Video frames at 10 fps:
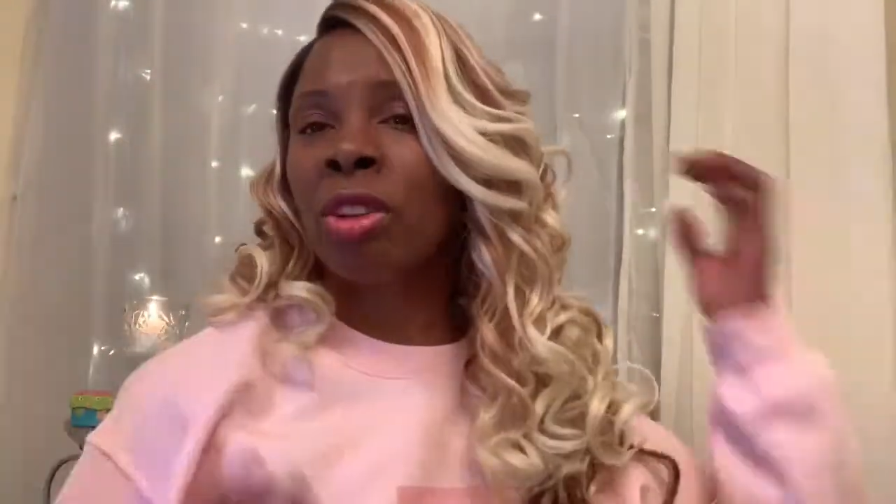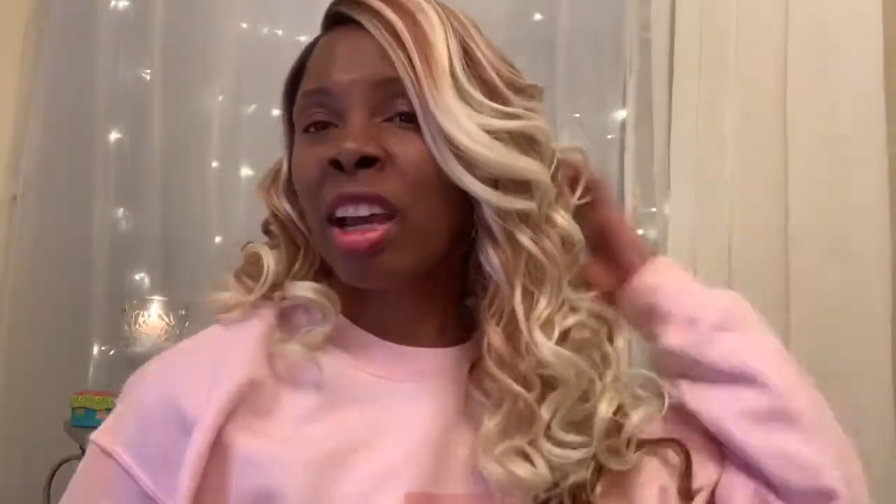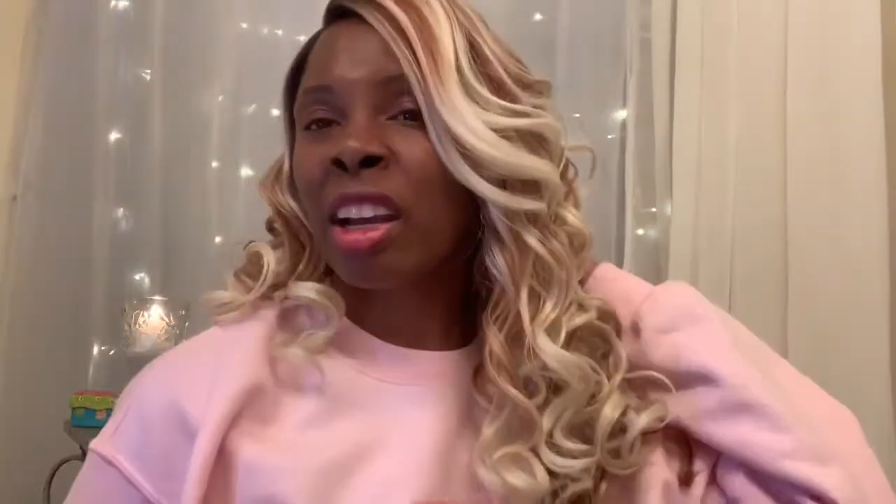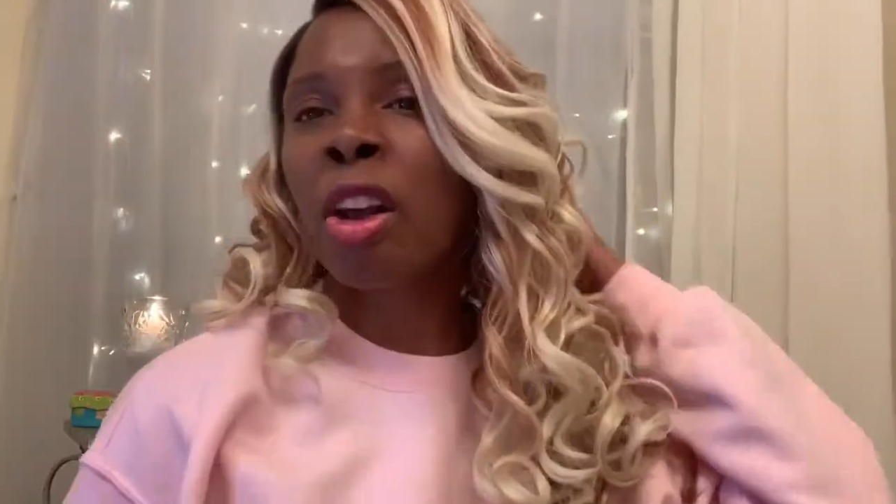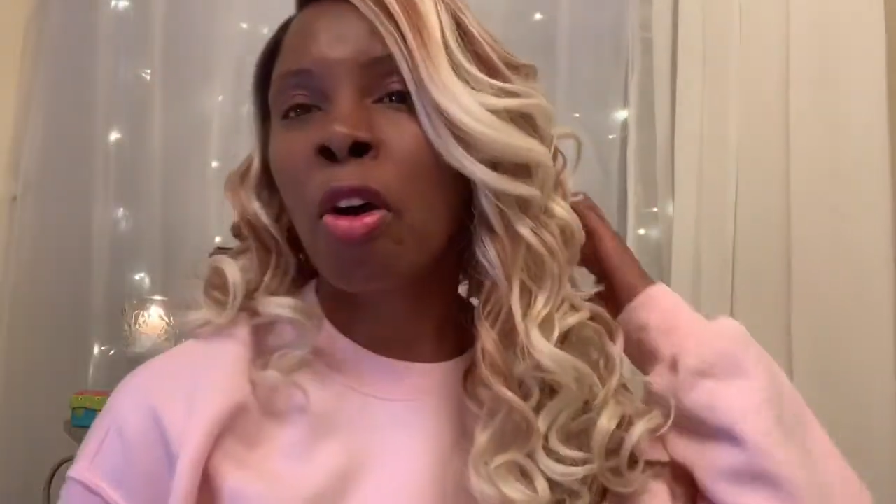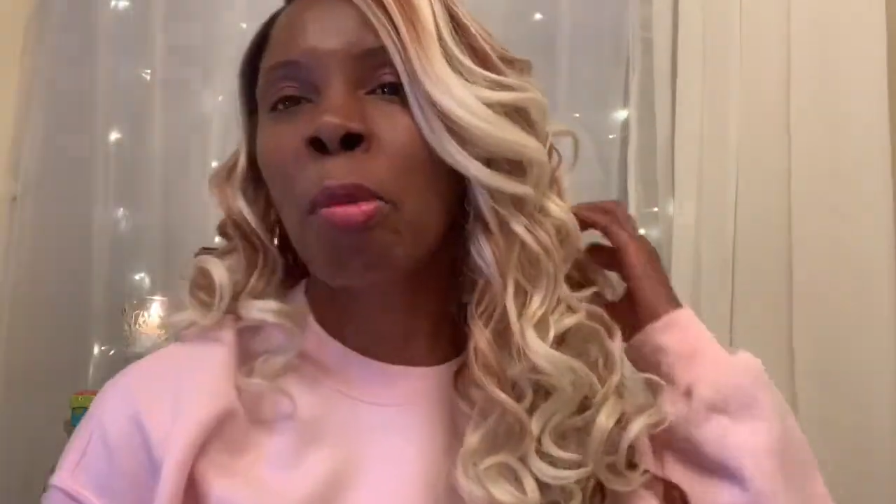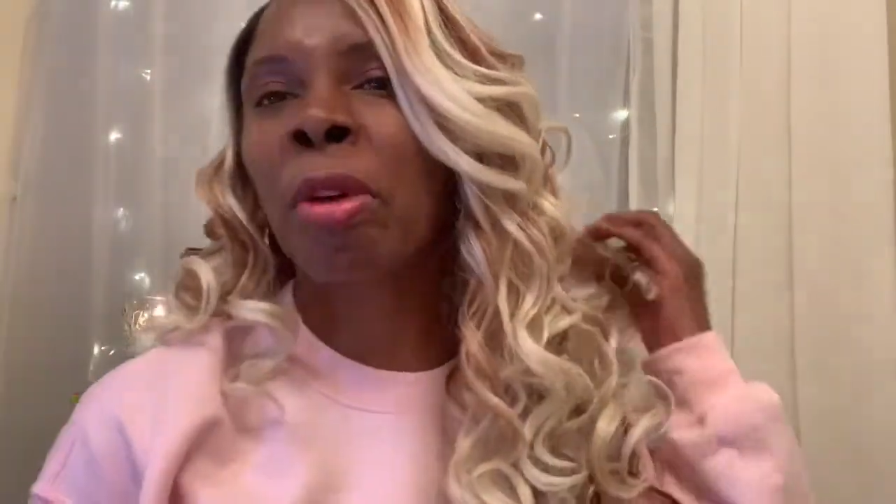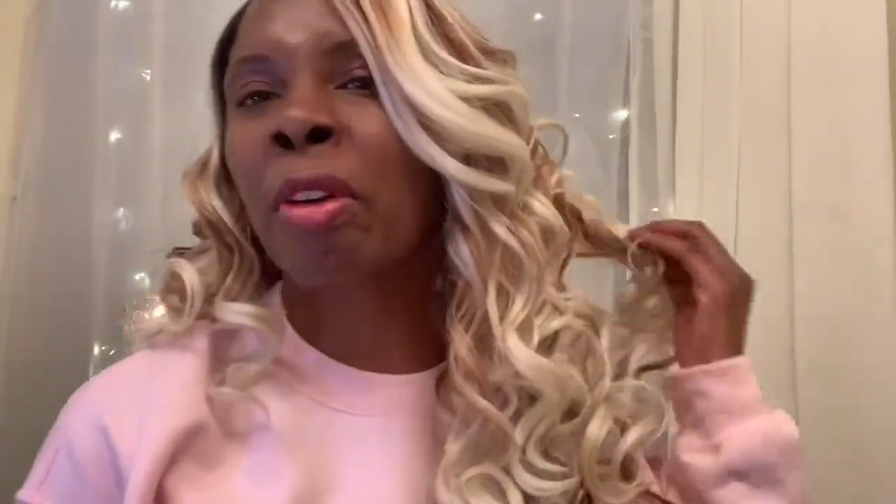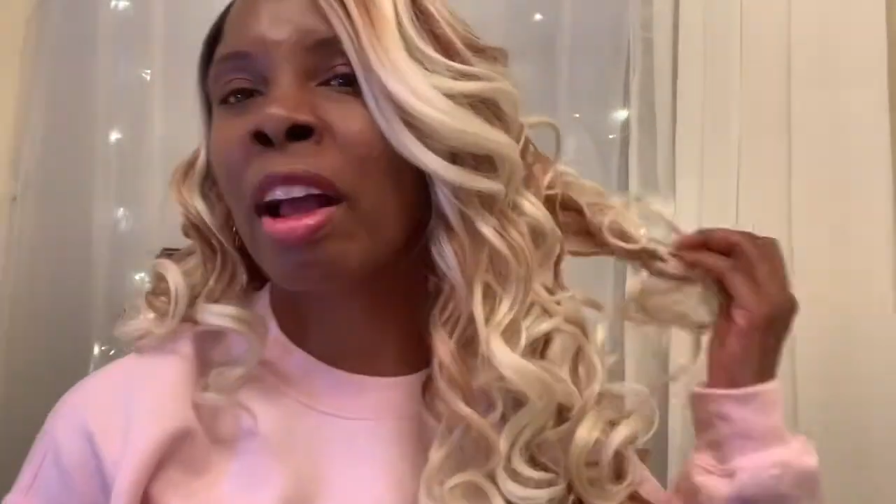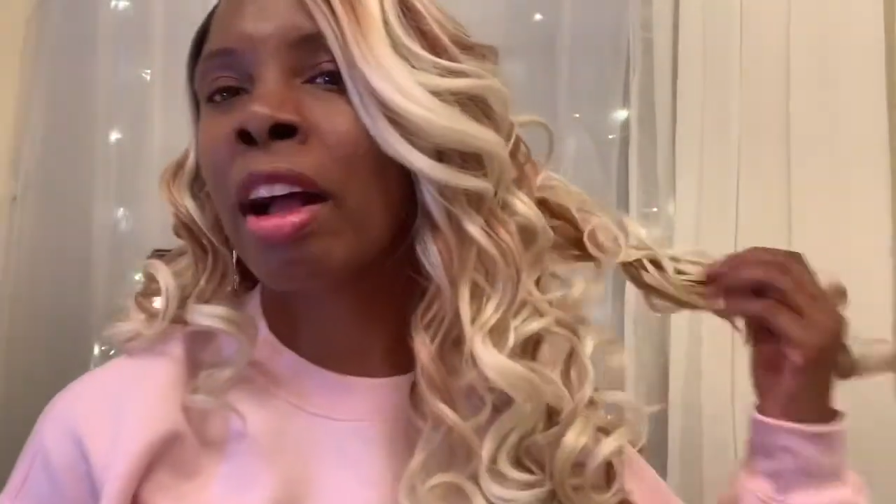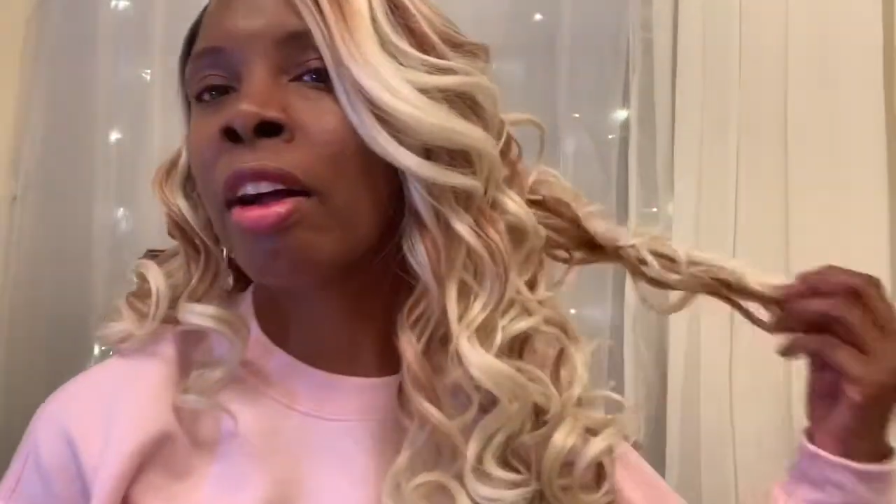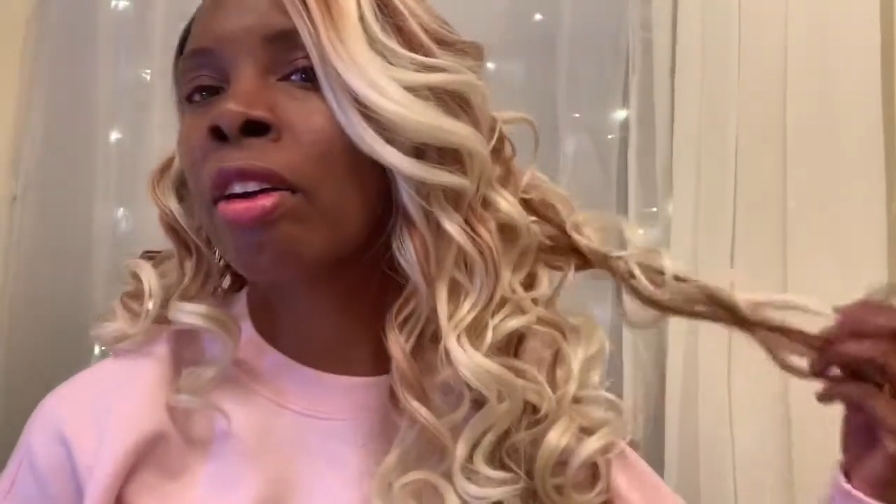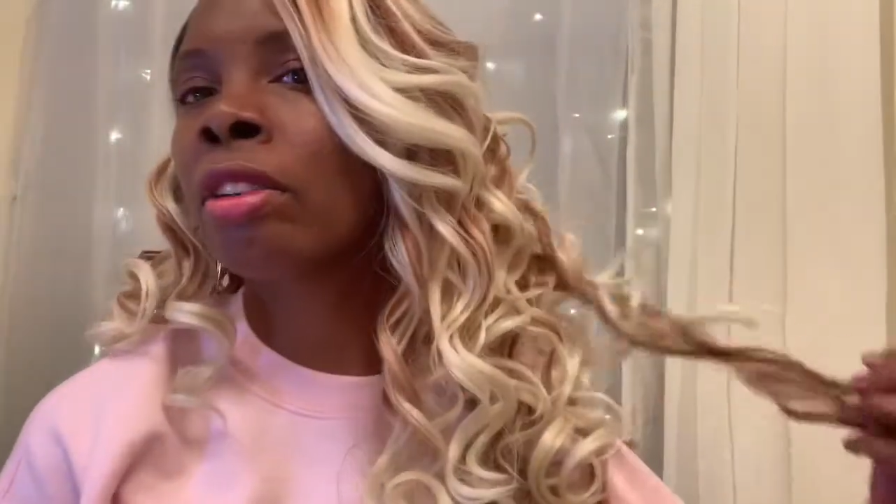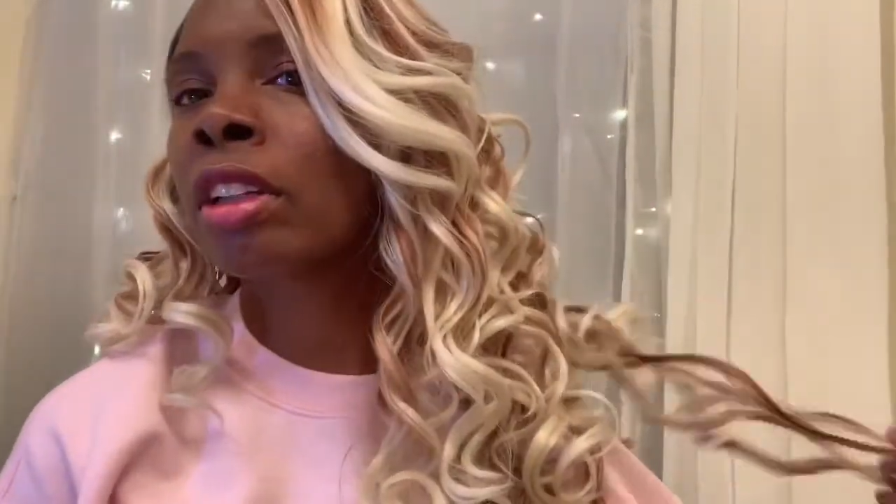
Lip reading: gotta comb her out,